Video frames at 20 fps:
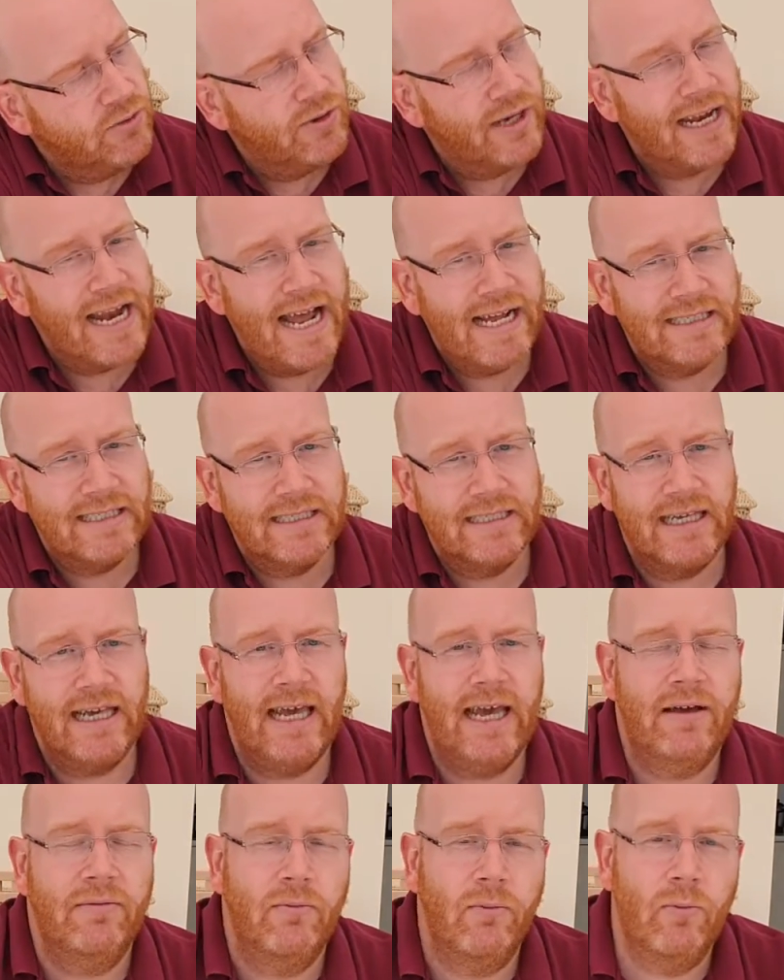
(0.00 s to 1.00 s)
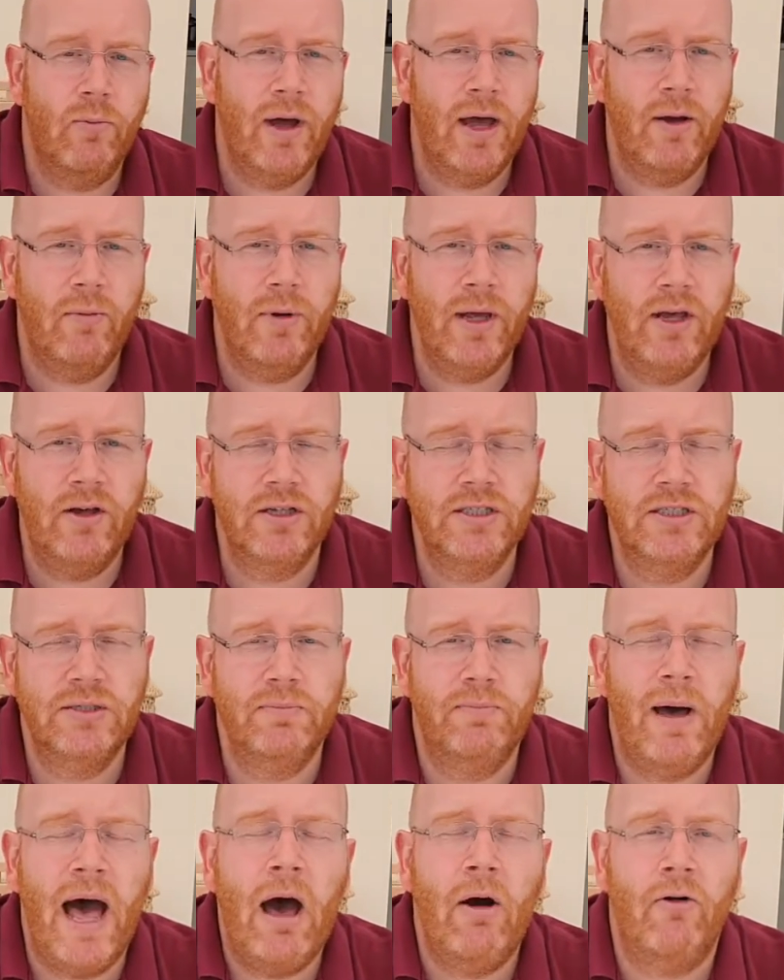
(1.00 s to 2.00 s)
connectors here where we could
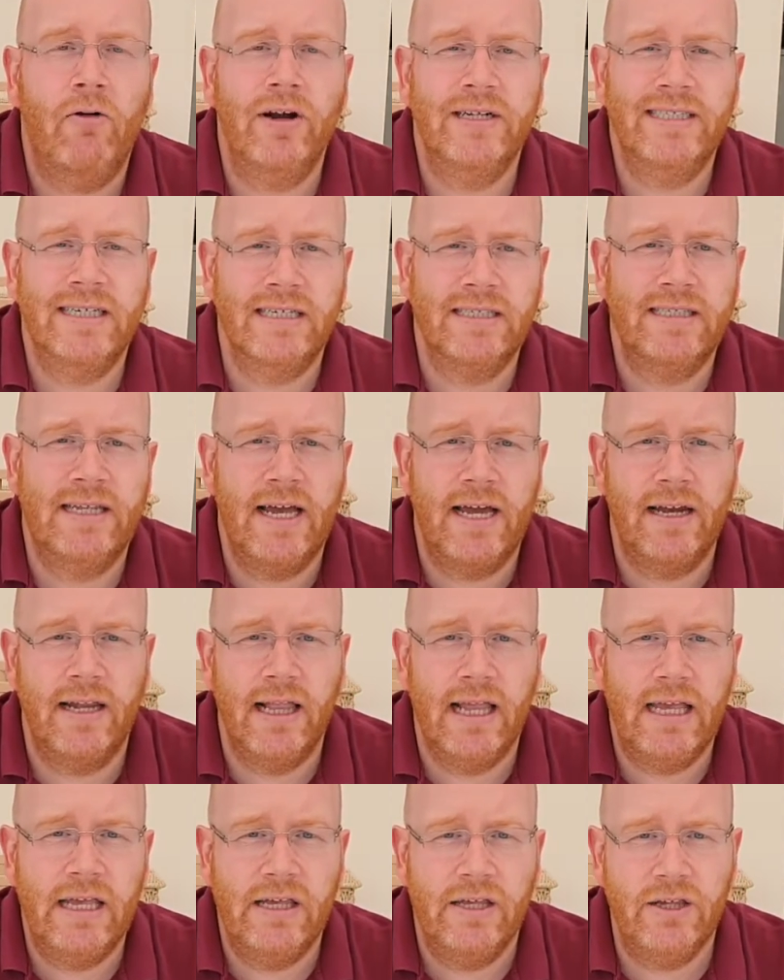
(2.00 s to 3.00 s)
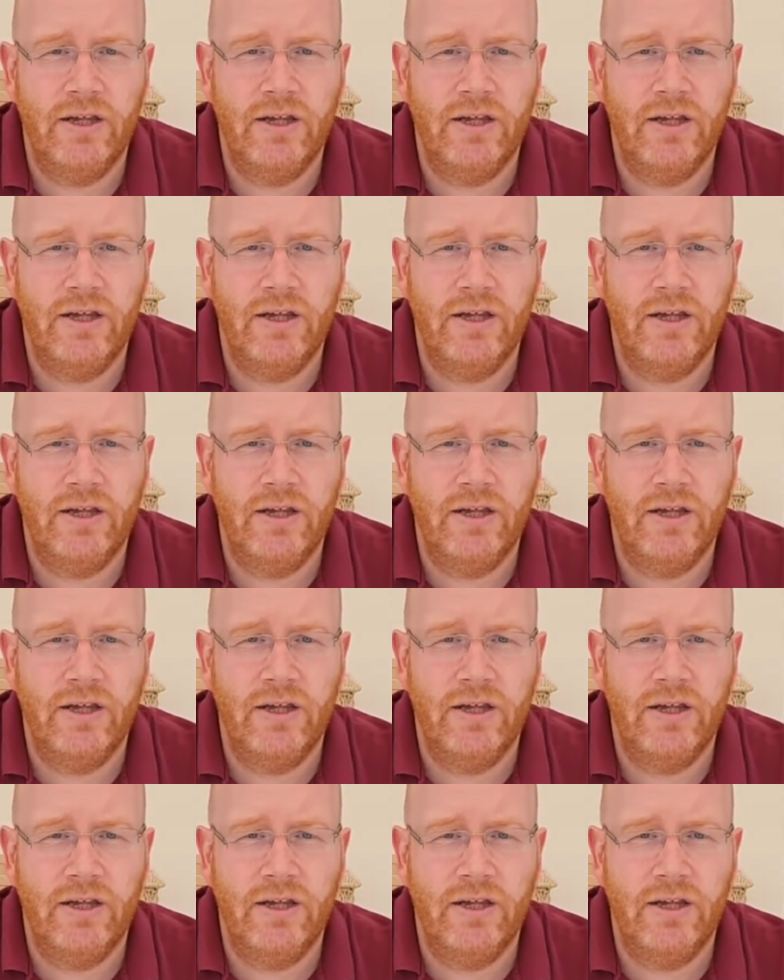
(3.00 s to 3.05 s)
power it externally